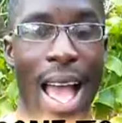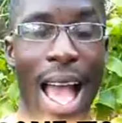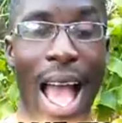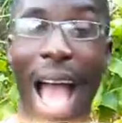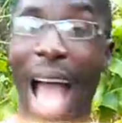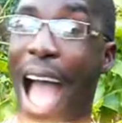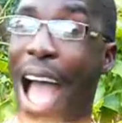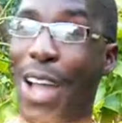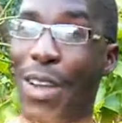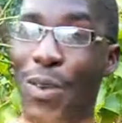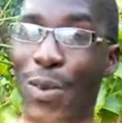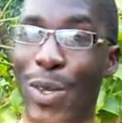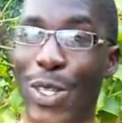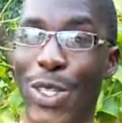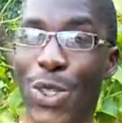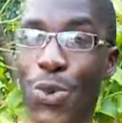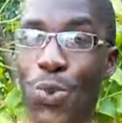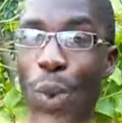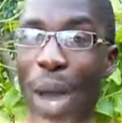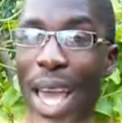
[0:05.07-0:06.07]

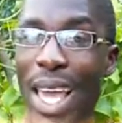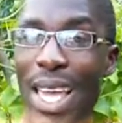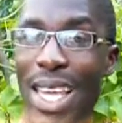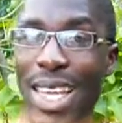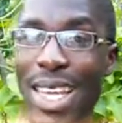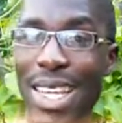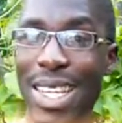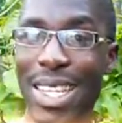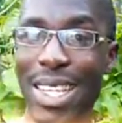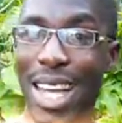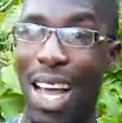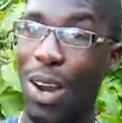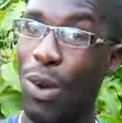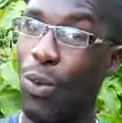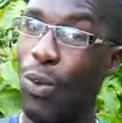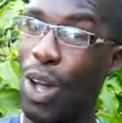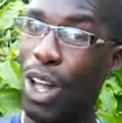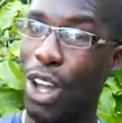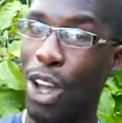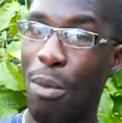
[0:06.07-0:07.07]
Agrosuede, and
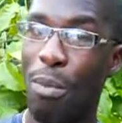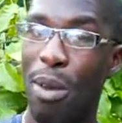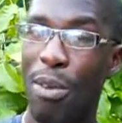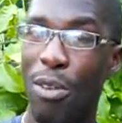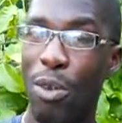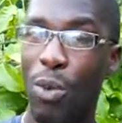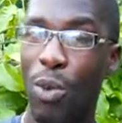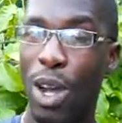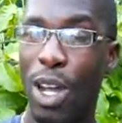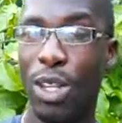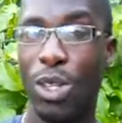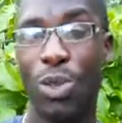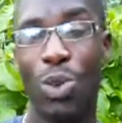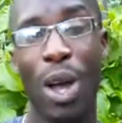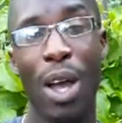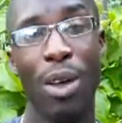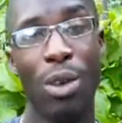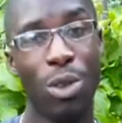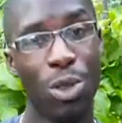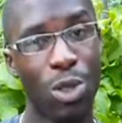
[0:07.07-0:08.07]
welcome everyone to
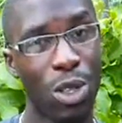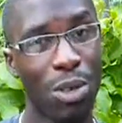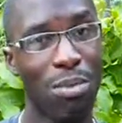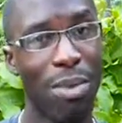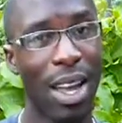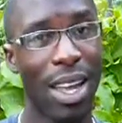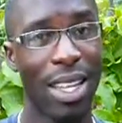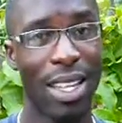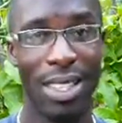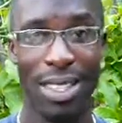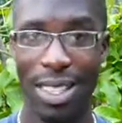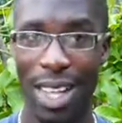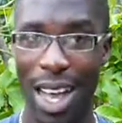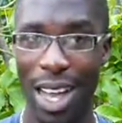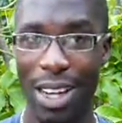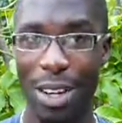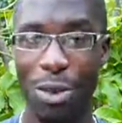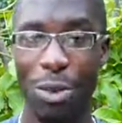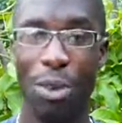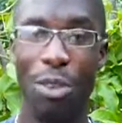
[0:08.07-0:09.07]
Agrosuede Backyard
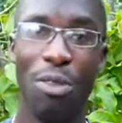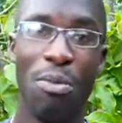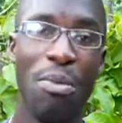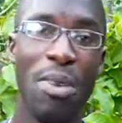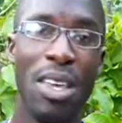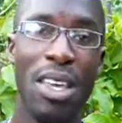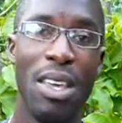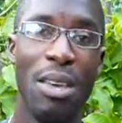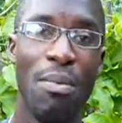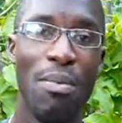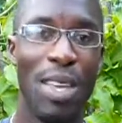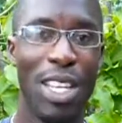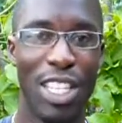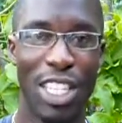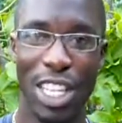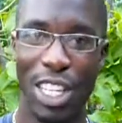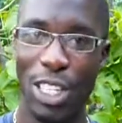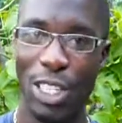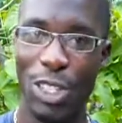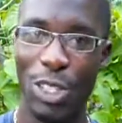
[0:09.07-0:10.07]
Garden with me,
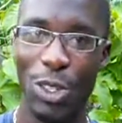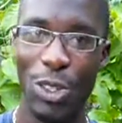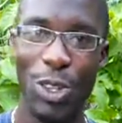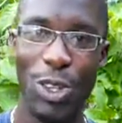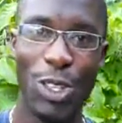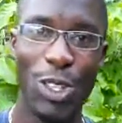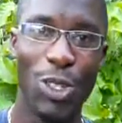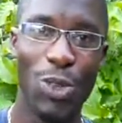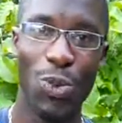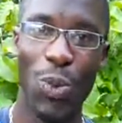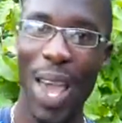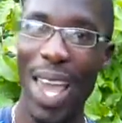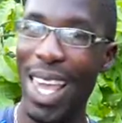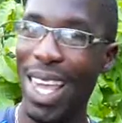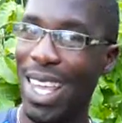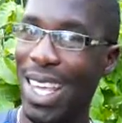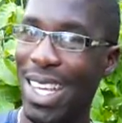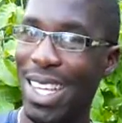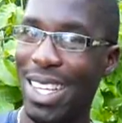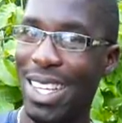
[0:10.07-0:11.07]
Mitchell Junior
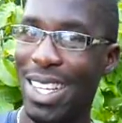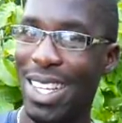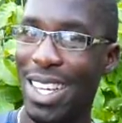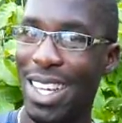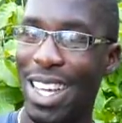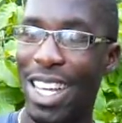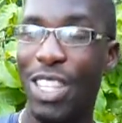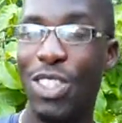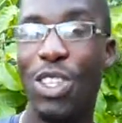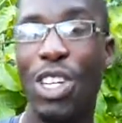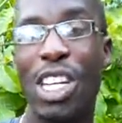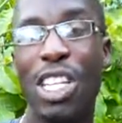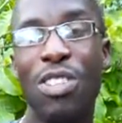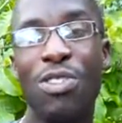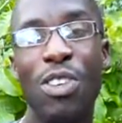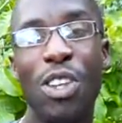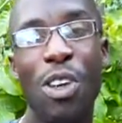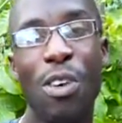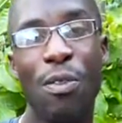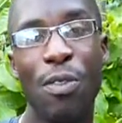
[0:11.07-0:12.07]
Suede. In today's
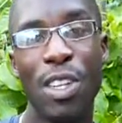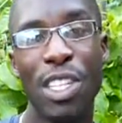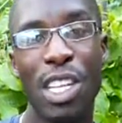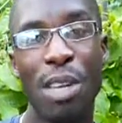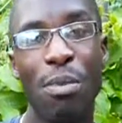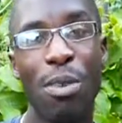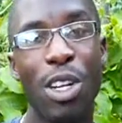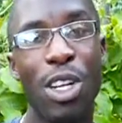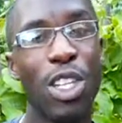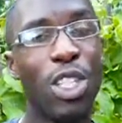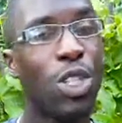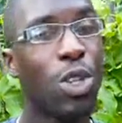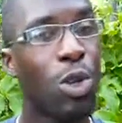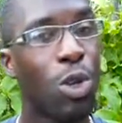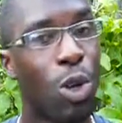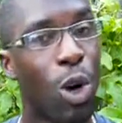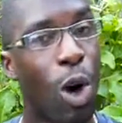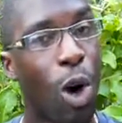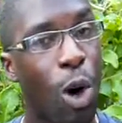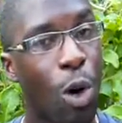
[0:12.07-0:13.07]
video feature, I'm going to show you
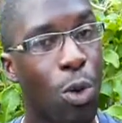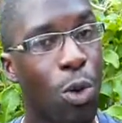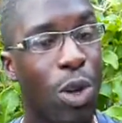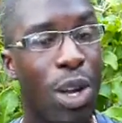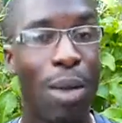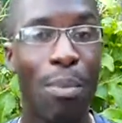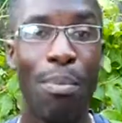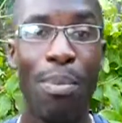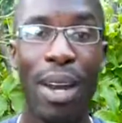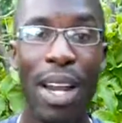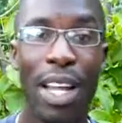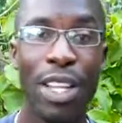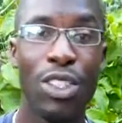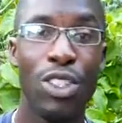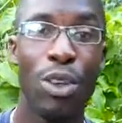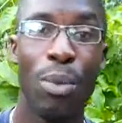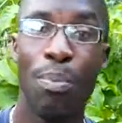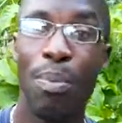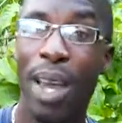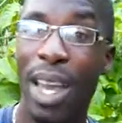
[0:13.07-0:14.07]
how you can plant
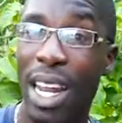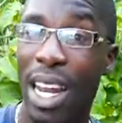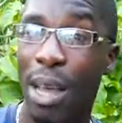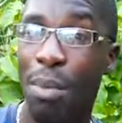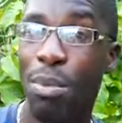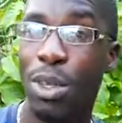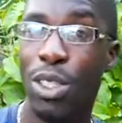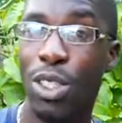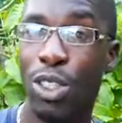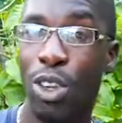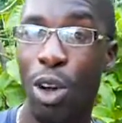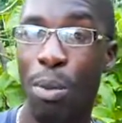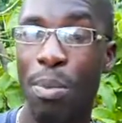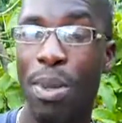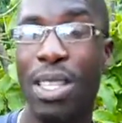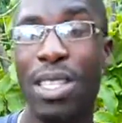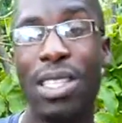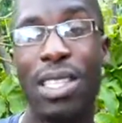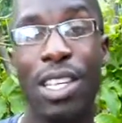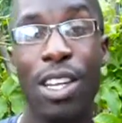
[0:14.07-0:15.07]
your pineapple top
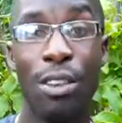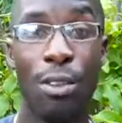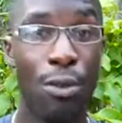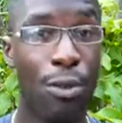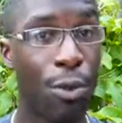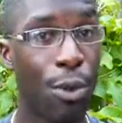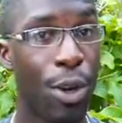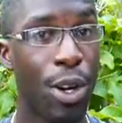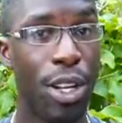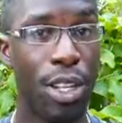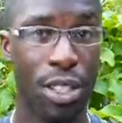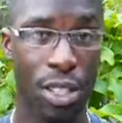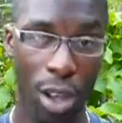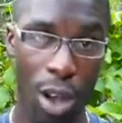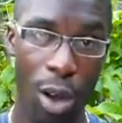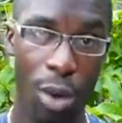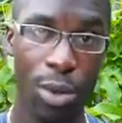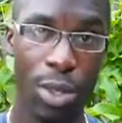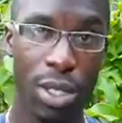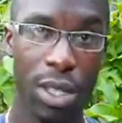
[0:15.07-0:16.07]
instead of throwing it
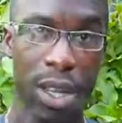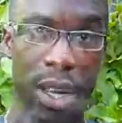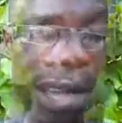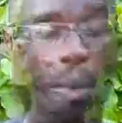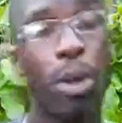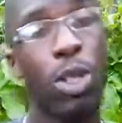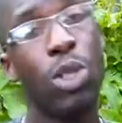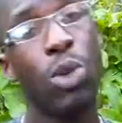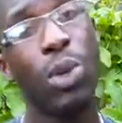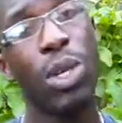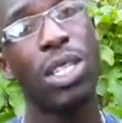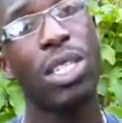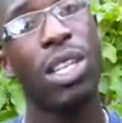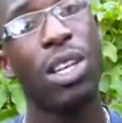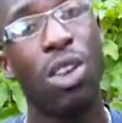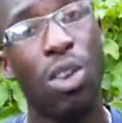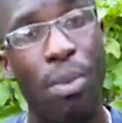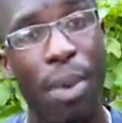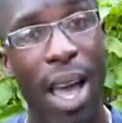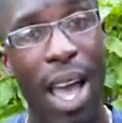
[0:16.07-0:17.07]
out. About 2 weeks
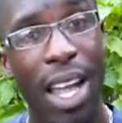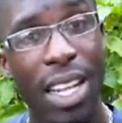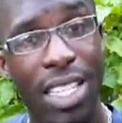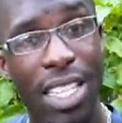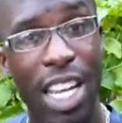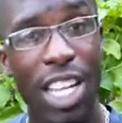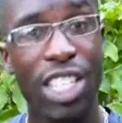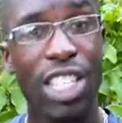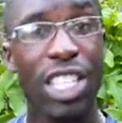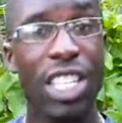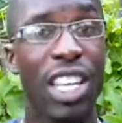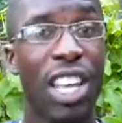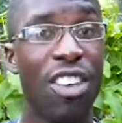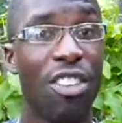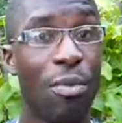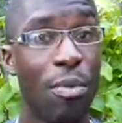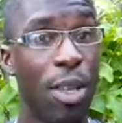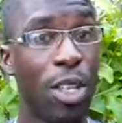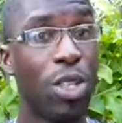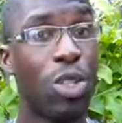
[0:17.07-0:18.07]
ago, my auntie actually
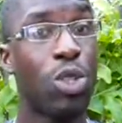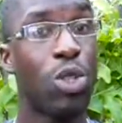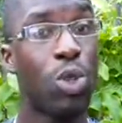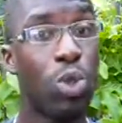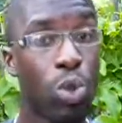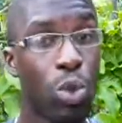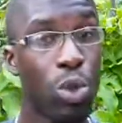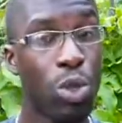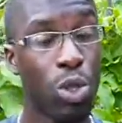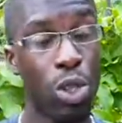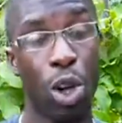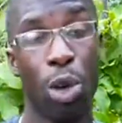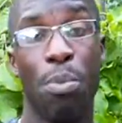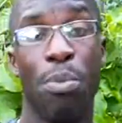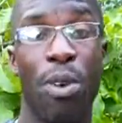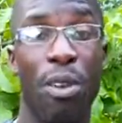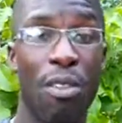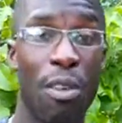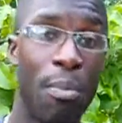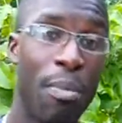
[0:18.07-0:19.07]
gave me 2 top
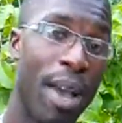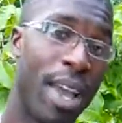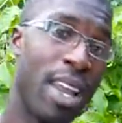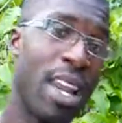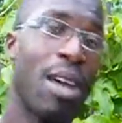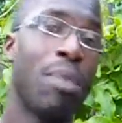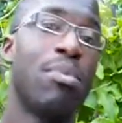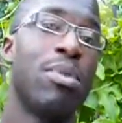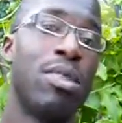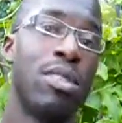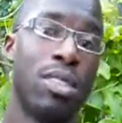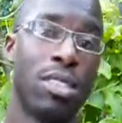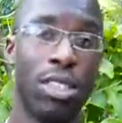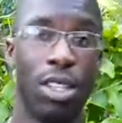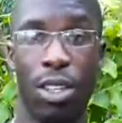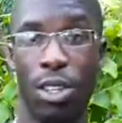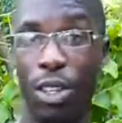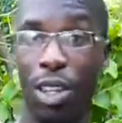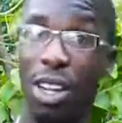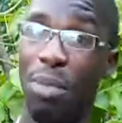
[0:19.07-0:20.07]
of a pineapple.
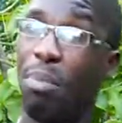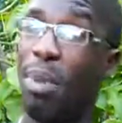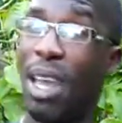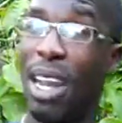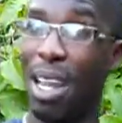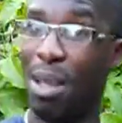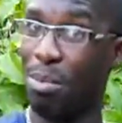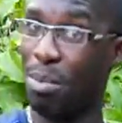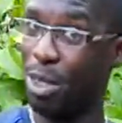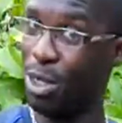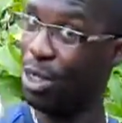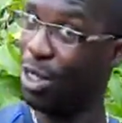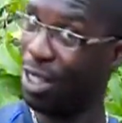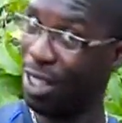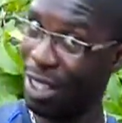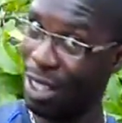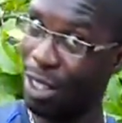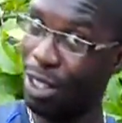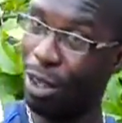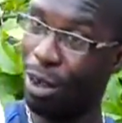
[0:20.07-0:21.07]
Not the pineapple, just
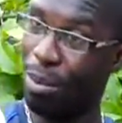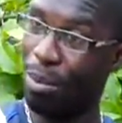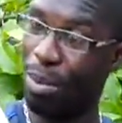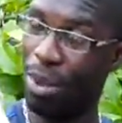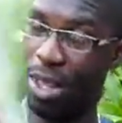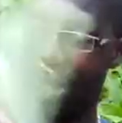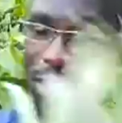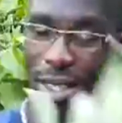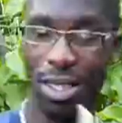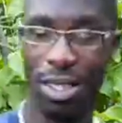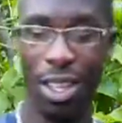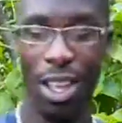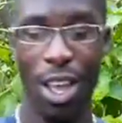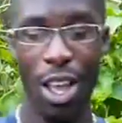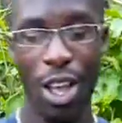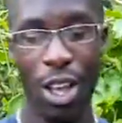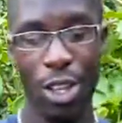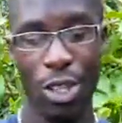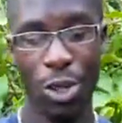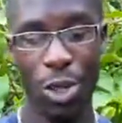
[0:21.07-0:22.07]
the top, this.
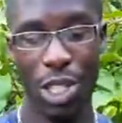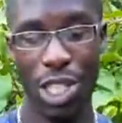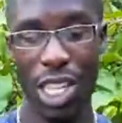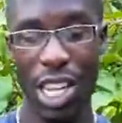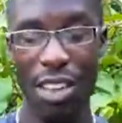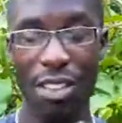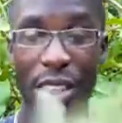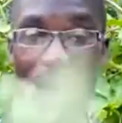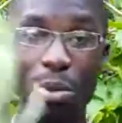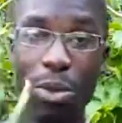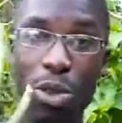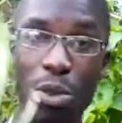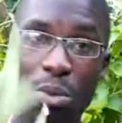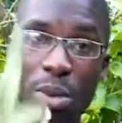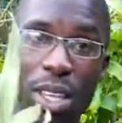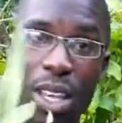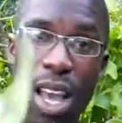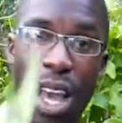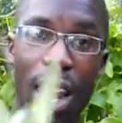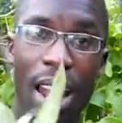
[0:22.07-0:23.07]
So she gave them to
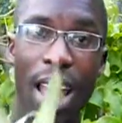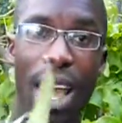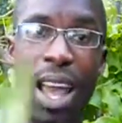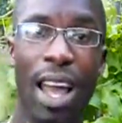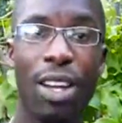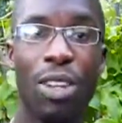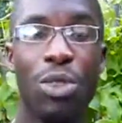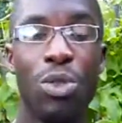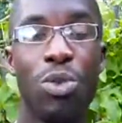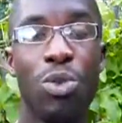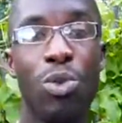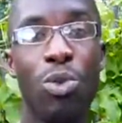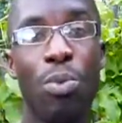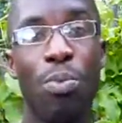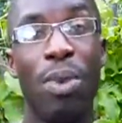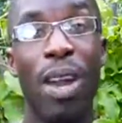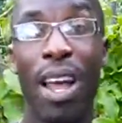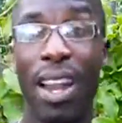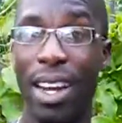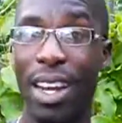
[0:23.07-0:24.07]
me and I had to
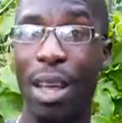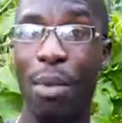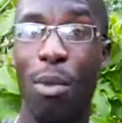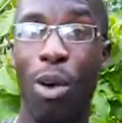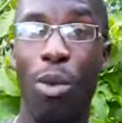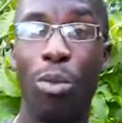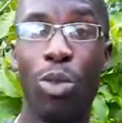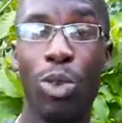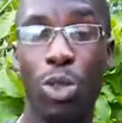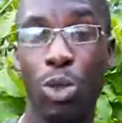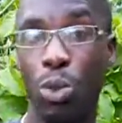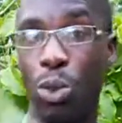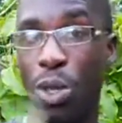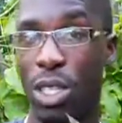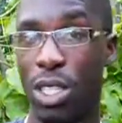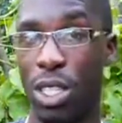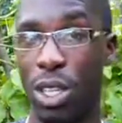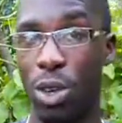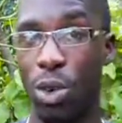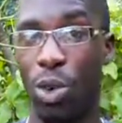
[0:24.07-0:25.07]
plant them almost 2
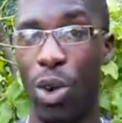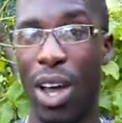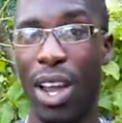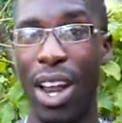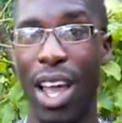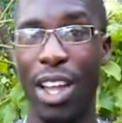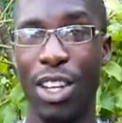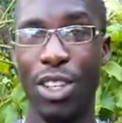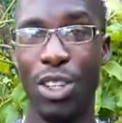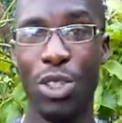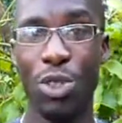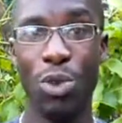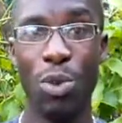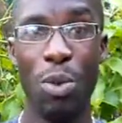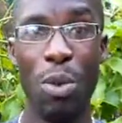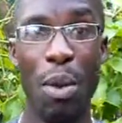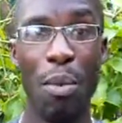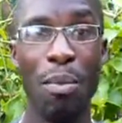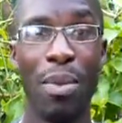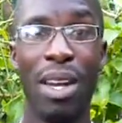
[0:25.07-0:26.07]
weeks ago, and I just
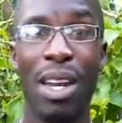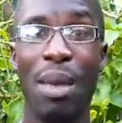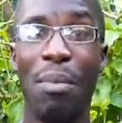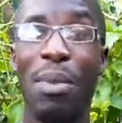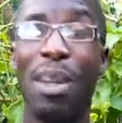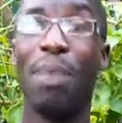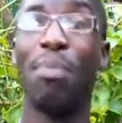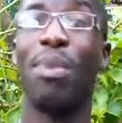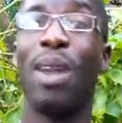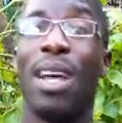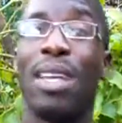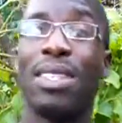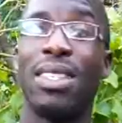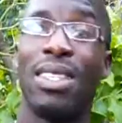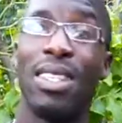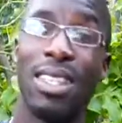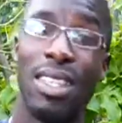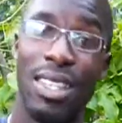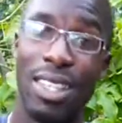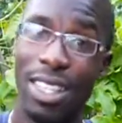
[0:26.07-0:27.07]
remembered them in a
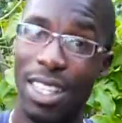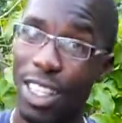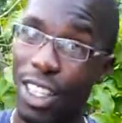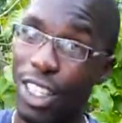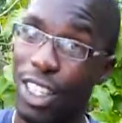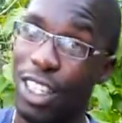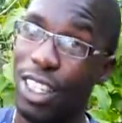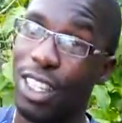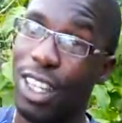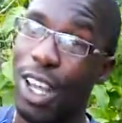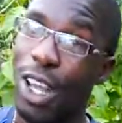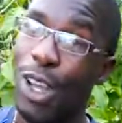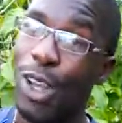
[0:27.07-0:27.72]
plastic in the kitchen.